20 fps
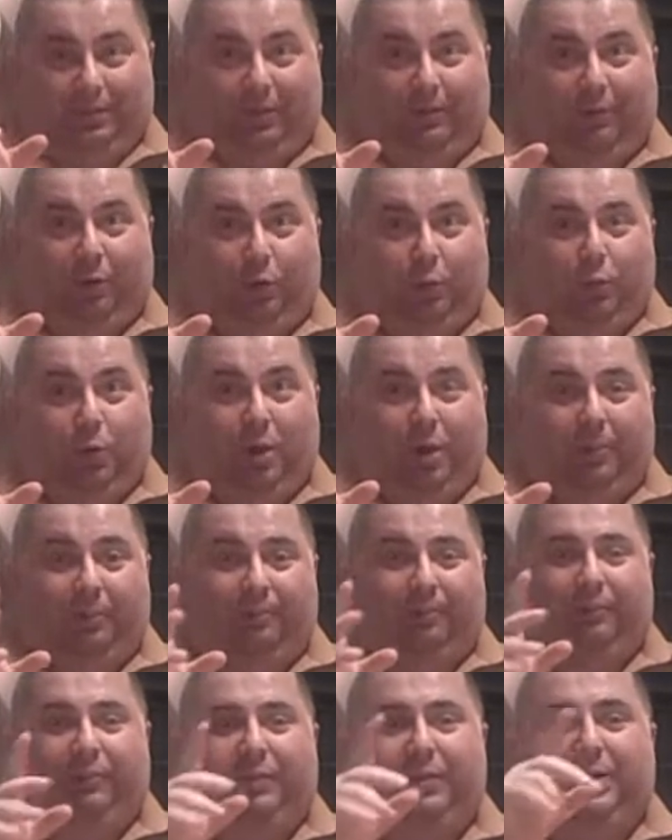of '01.
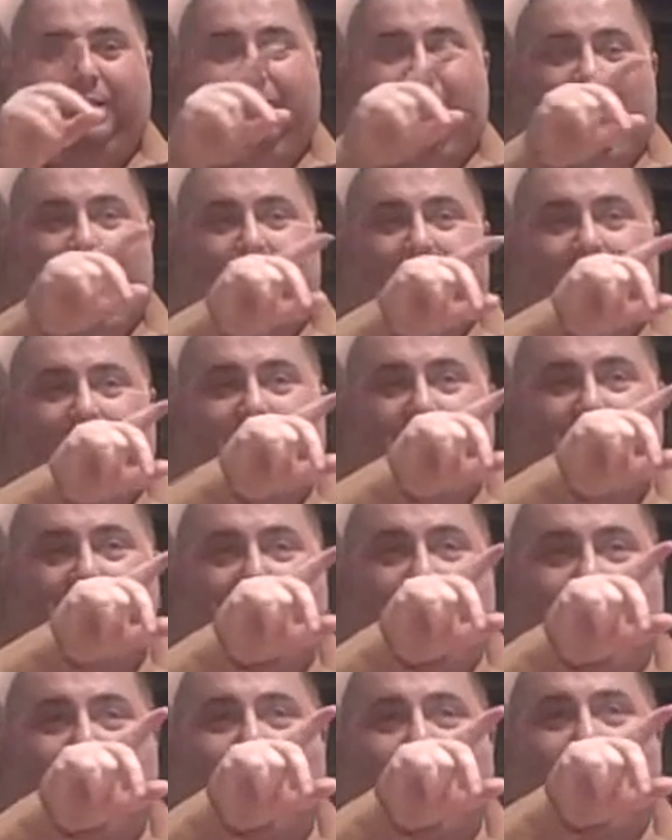
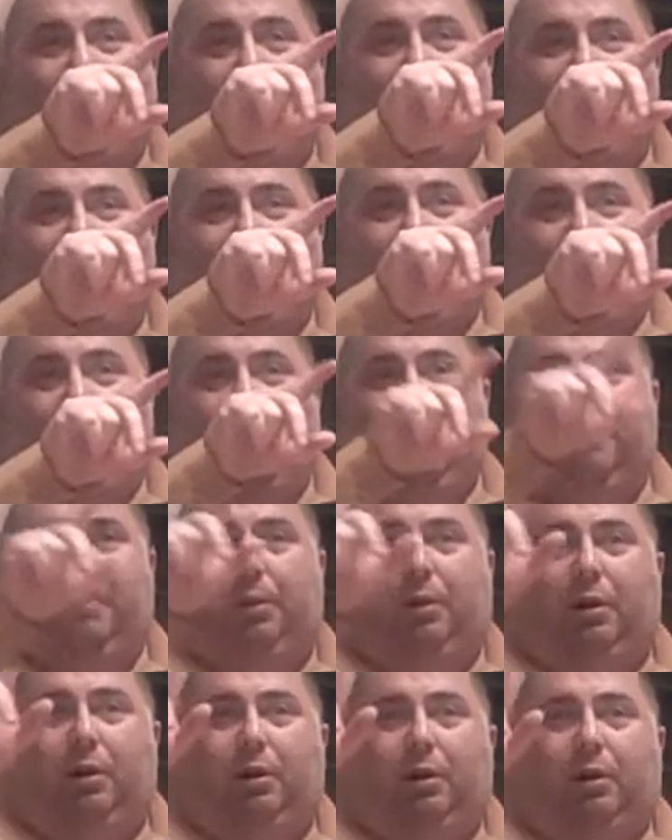
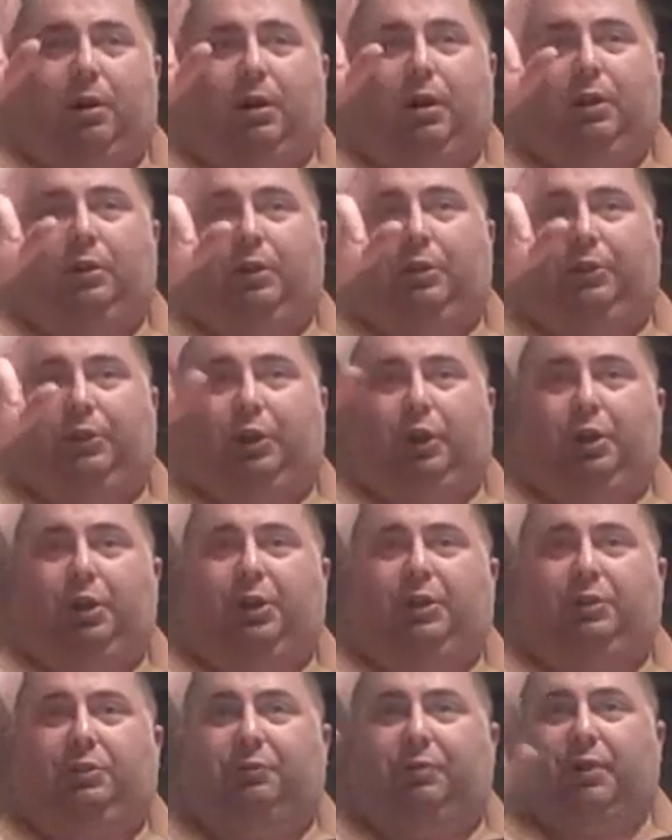Remember the
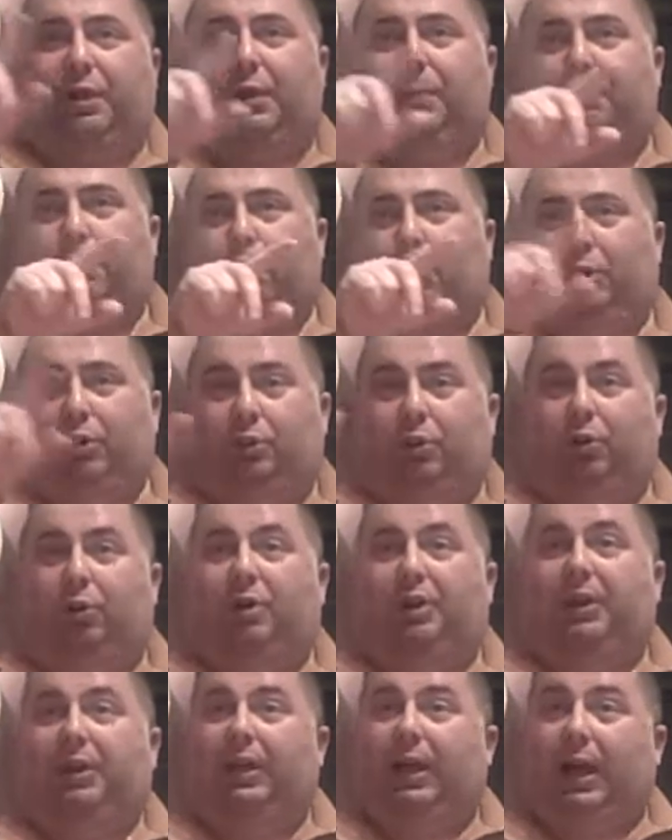33 Port
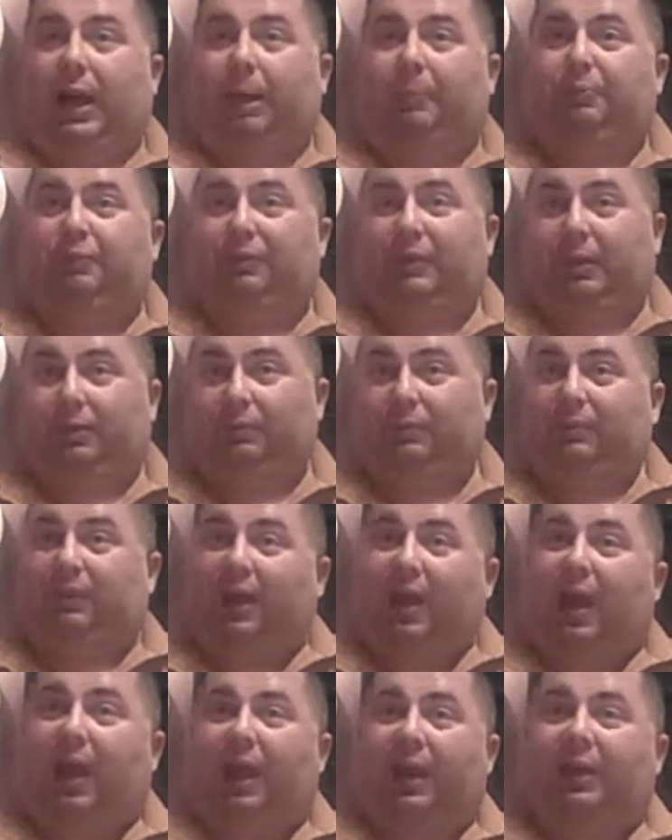Authority cops that
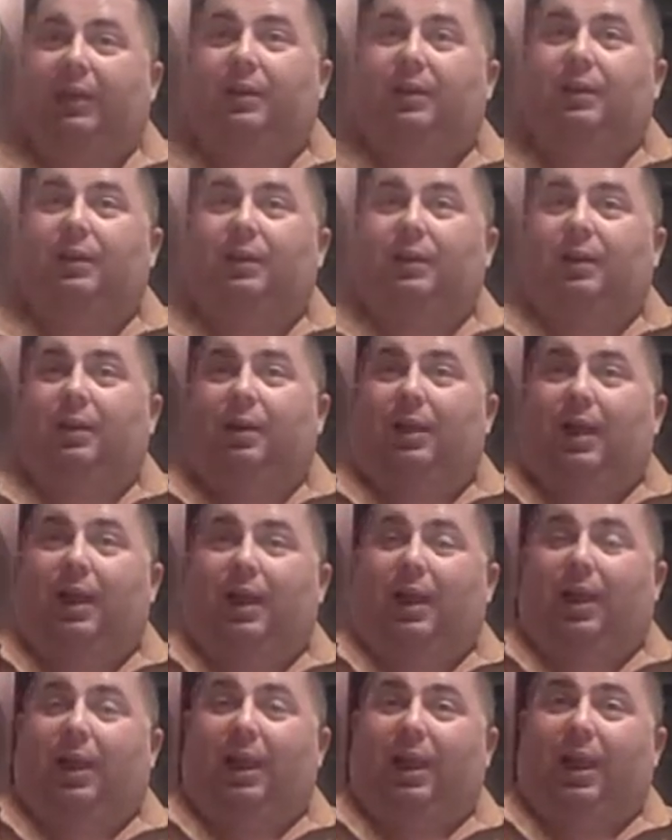died."
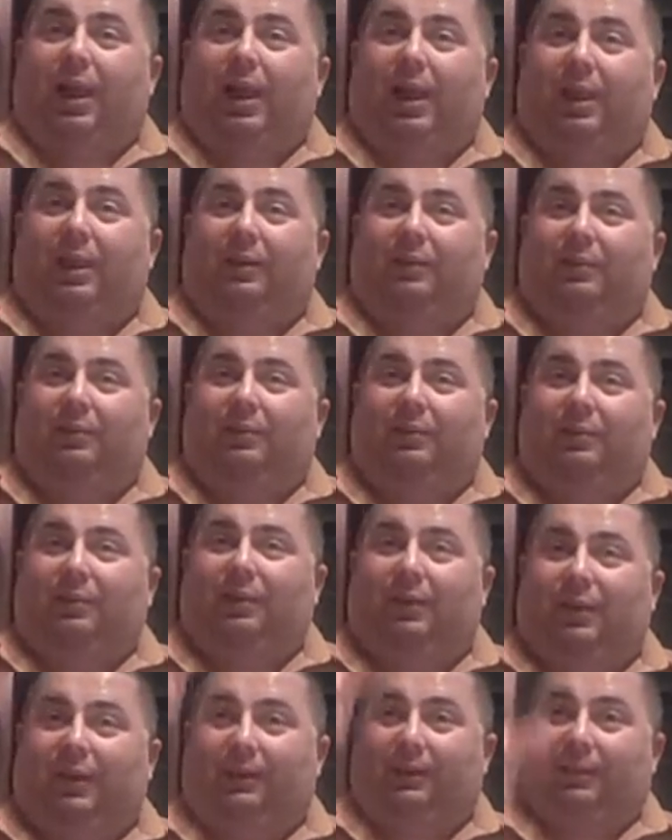And
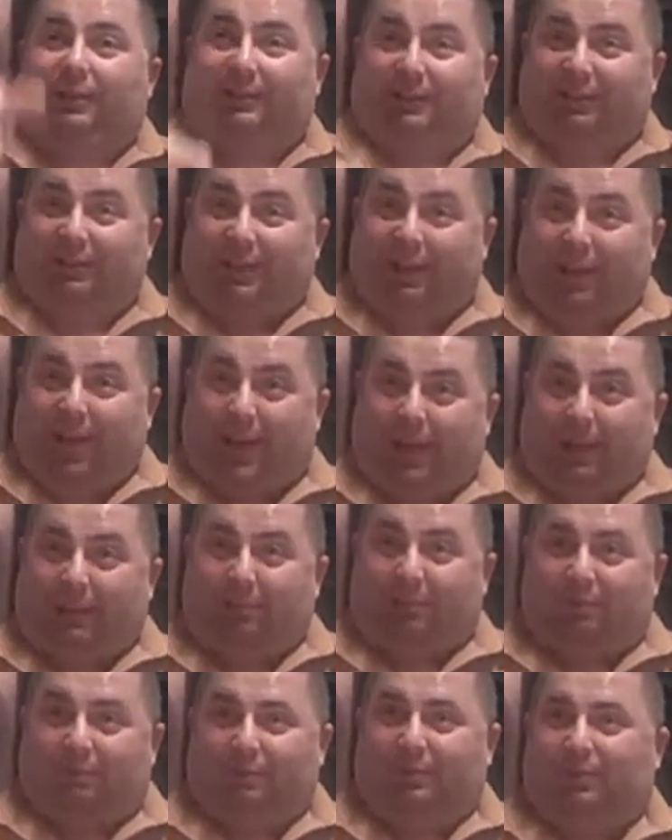it had listed the
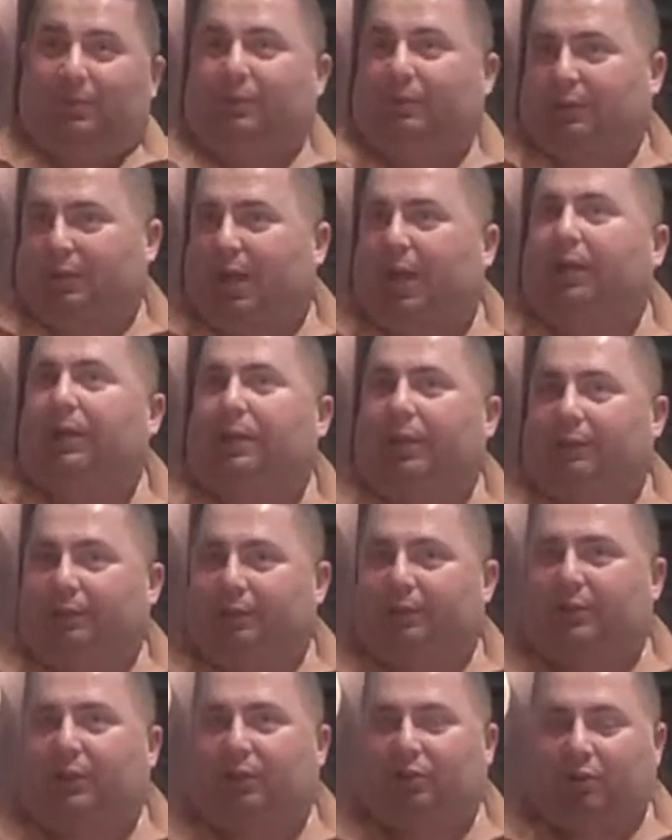names. It was a
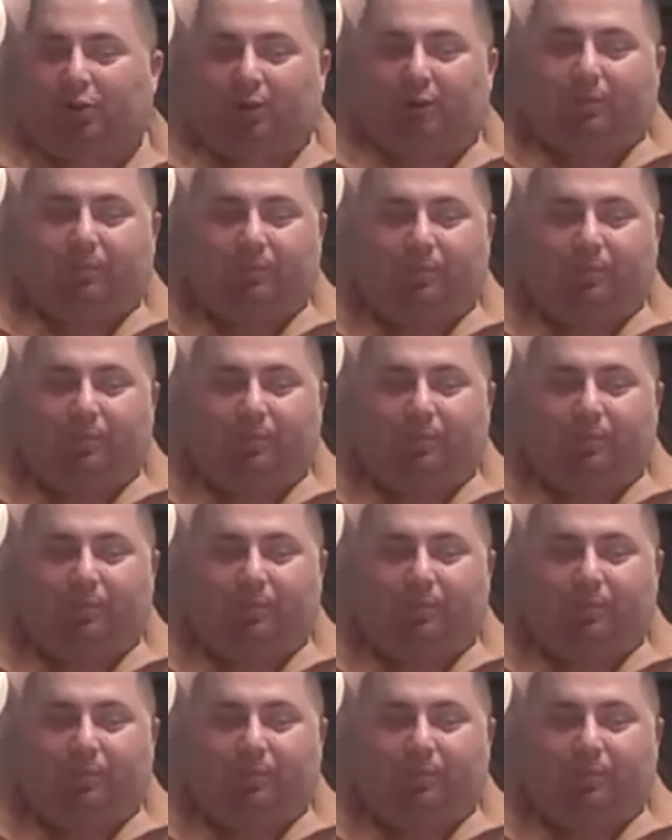9/11 t-shirt.